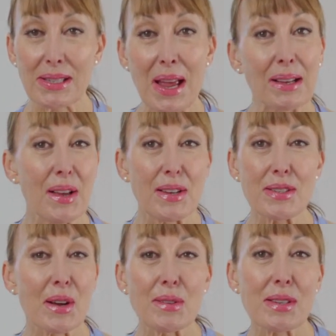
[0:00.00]
Now,
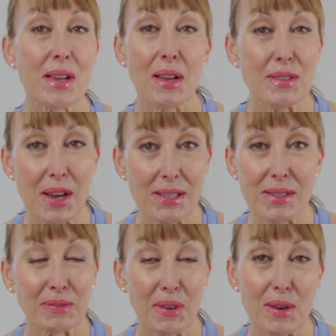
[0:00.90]
shoulders aren't
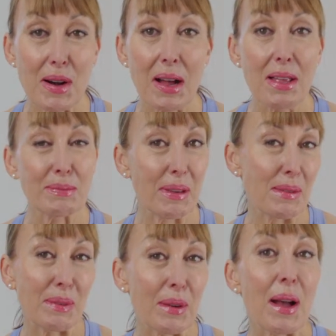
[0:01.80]
just for
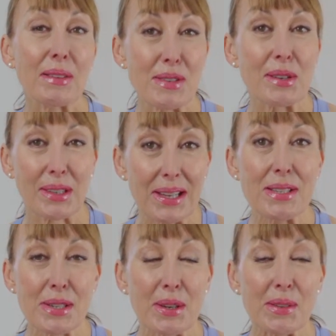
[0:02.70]
people who have shoulder
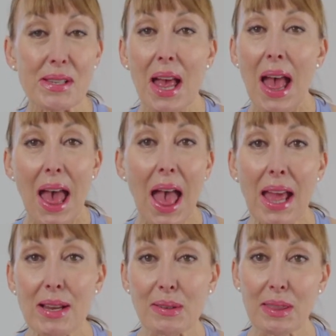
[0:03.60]
issues.
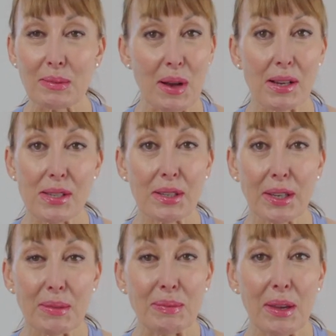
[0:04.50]
Anyone that works on a
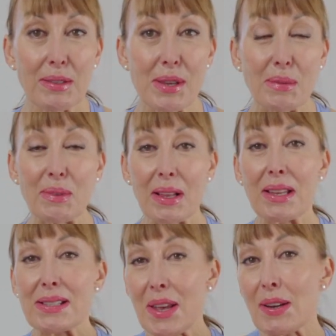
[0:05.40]
computer
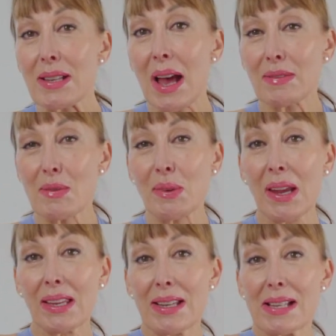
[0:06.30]
is going to have a
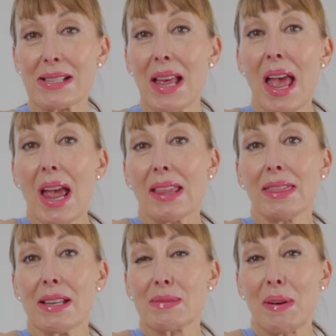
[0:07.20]
weakness in
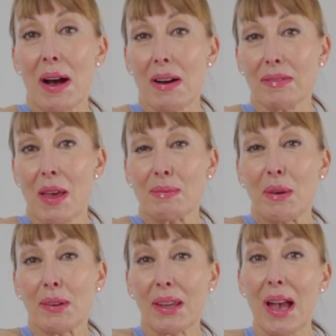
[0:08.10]
this part of their
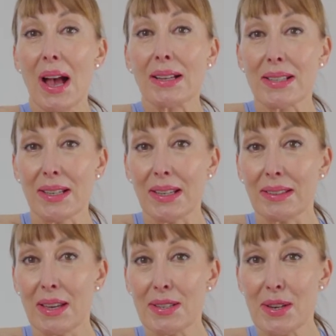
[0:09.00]
body underneath
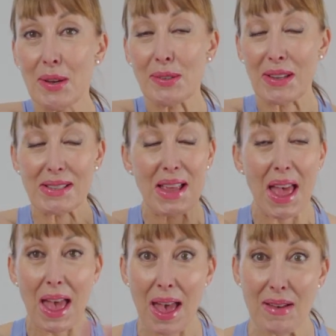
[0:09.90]
their shoulders.
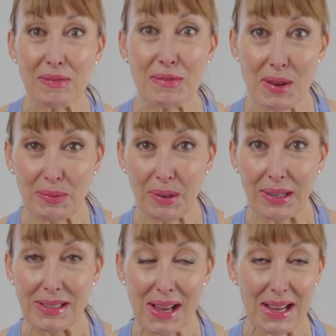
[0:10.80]

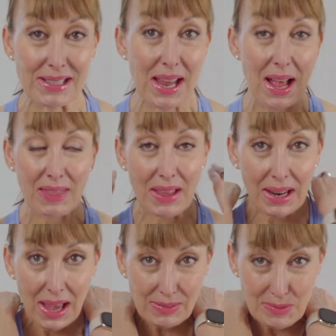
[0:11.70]
Everybody does. They'll
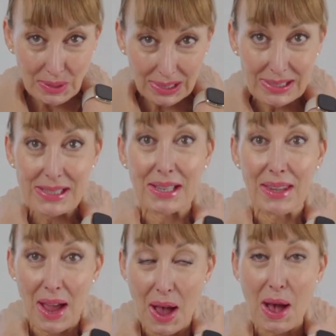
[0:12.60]
have weakness in
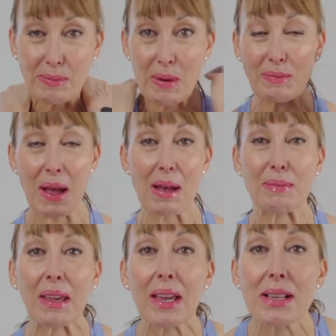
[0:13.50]
their upper back
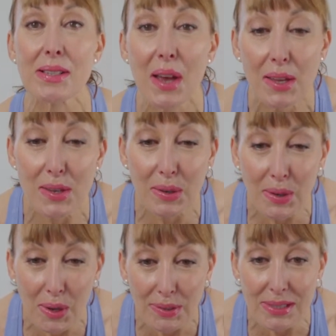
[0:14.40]
because you're
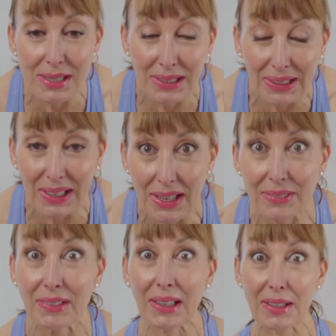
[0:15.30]
constantly kind
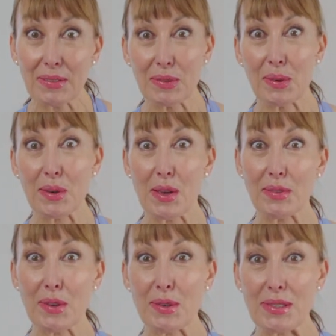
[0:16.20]
of leaning forward over
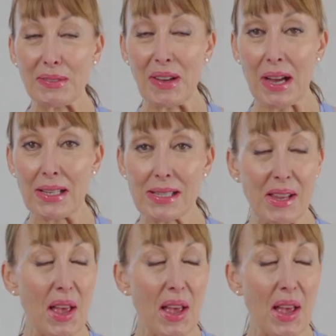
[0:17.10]
your device.